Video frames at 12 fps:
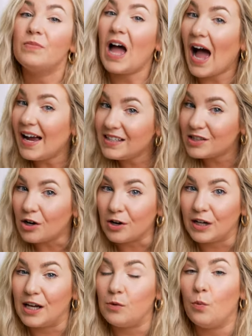I
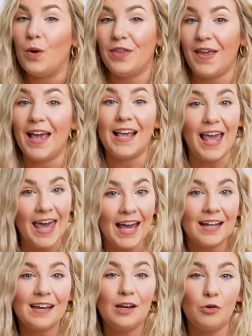started with a
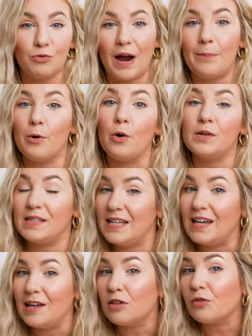Canon Rebel
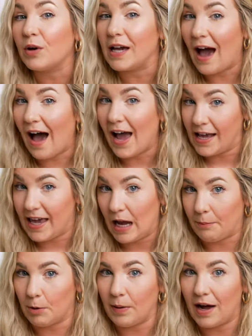T3i
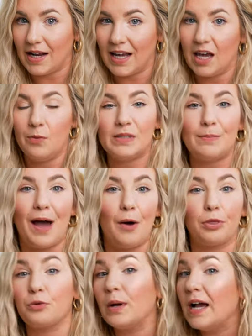camera body. It was
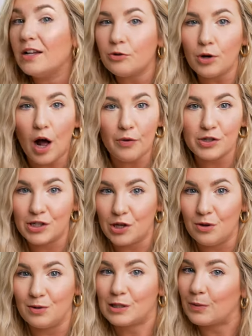about $300
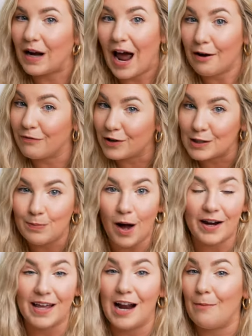used when I first
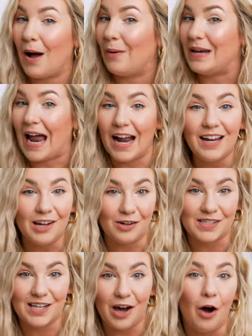bought it about nine
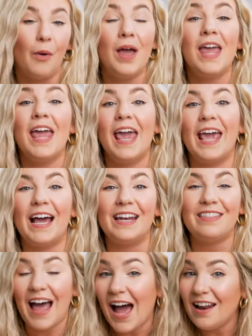years ago.
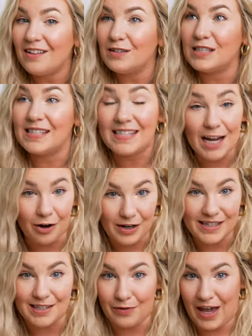And that
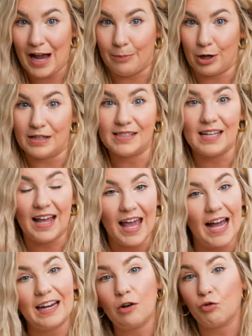series of cameras, the
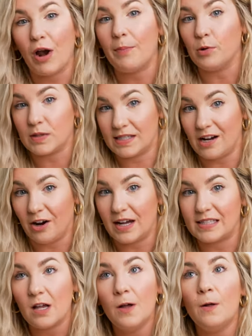Canon Rebel series,